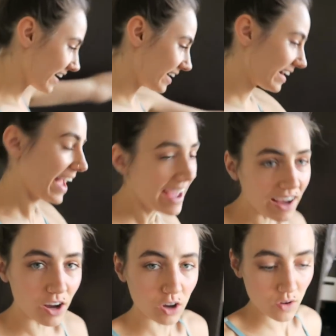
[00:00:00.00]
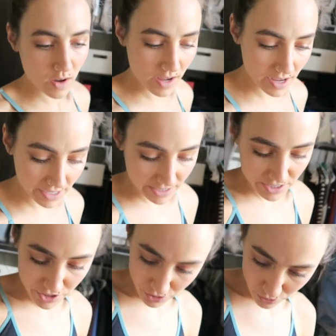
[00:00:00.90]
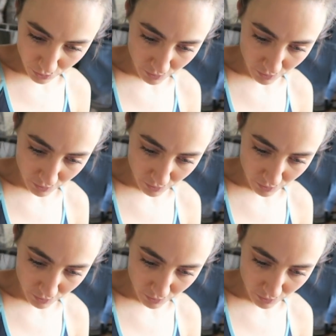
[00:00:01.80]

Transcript: And now I need to